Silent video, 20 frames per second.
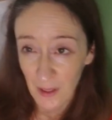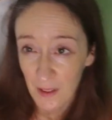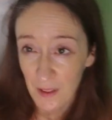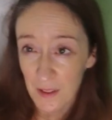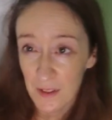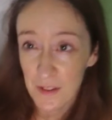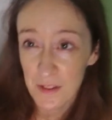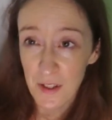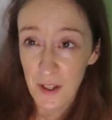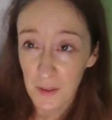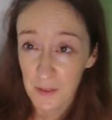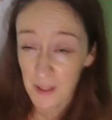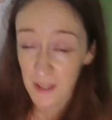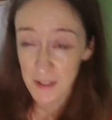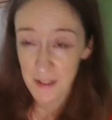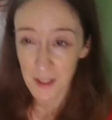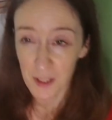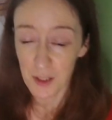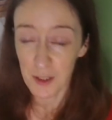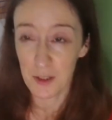So let's
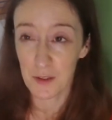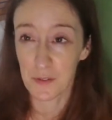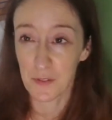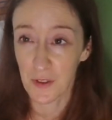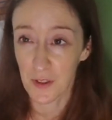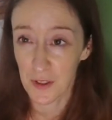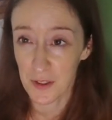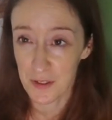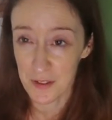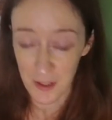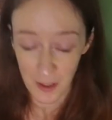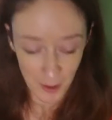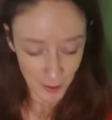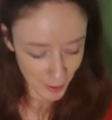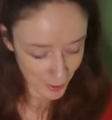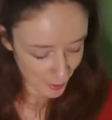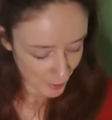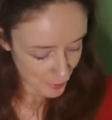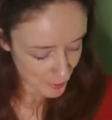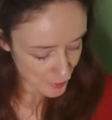look at the verse.
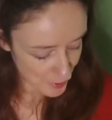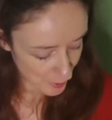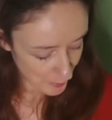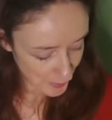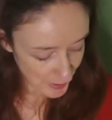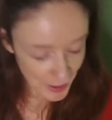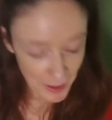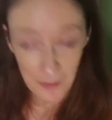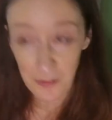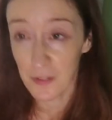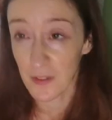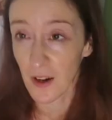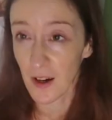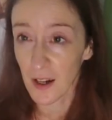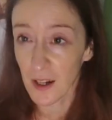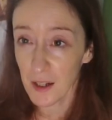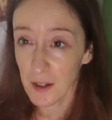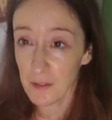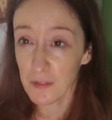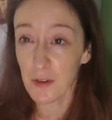So
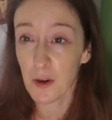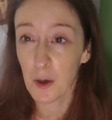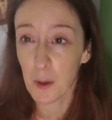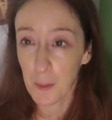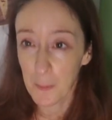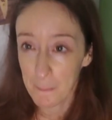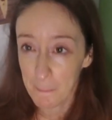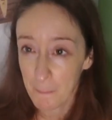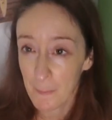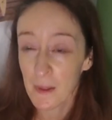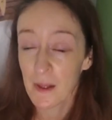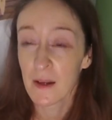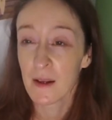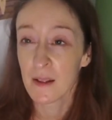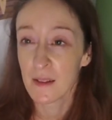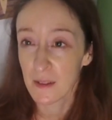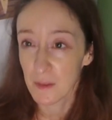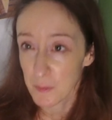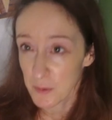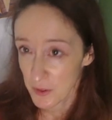E5.
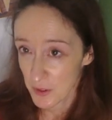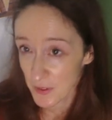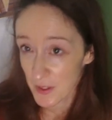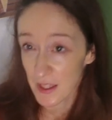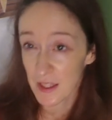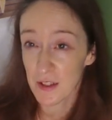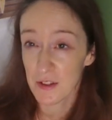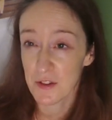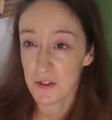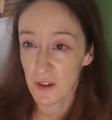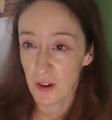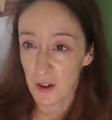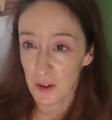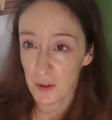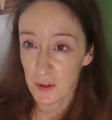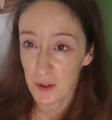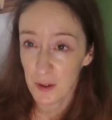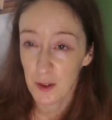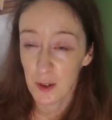We do the intro.